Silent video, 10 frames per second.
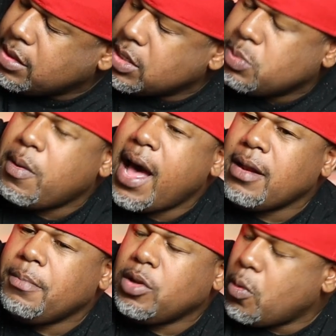this
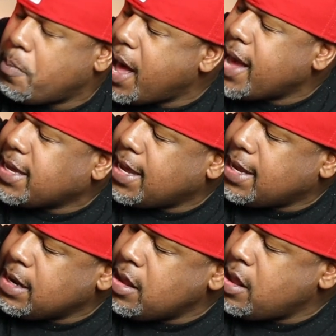bottom little pocket,
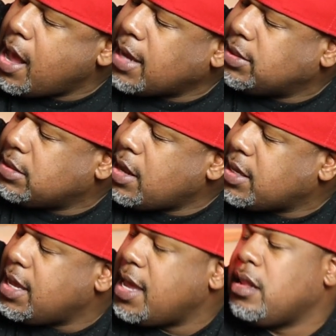I
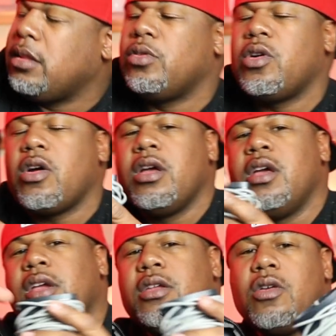stuck in a little,
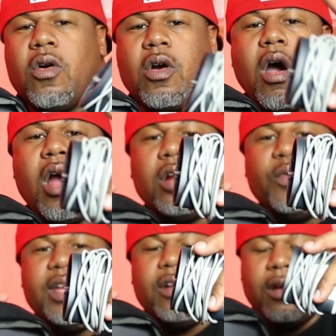card
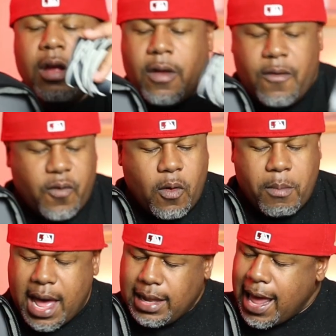reader for
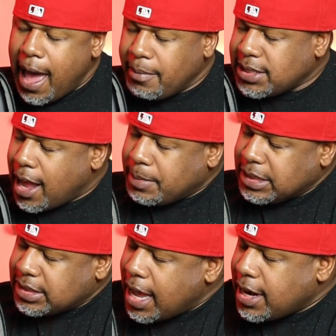my laptop to
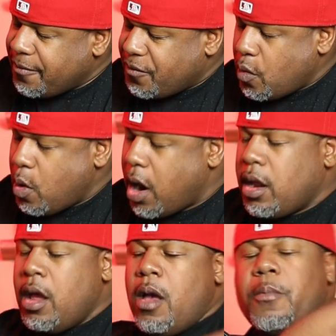sign in for work.
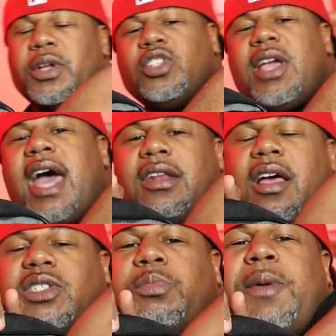But you got
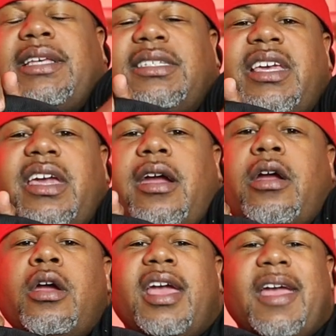enough space in
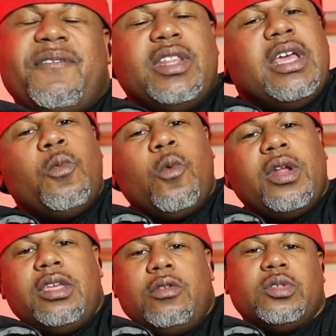here. If you didn't want
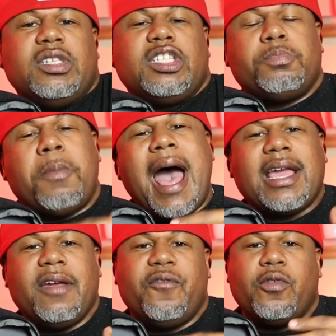to use this
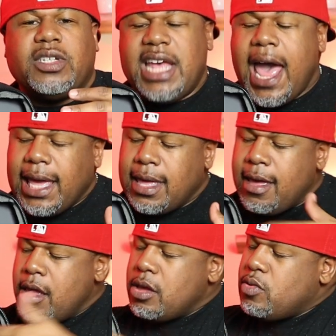pocket for tech,
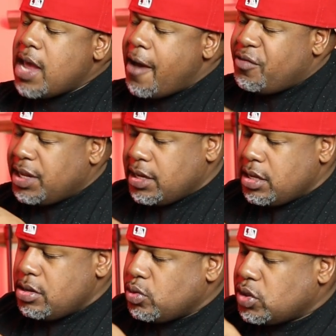you definitely could
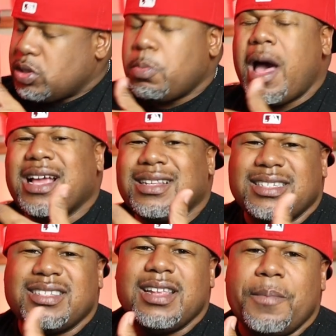use this pocket to
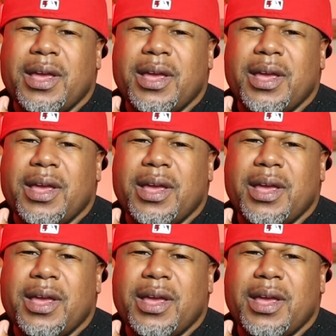slip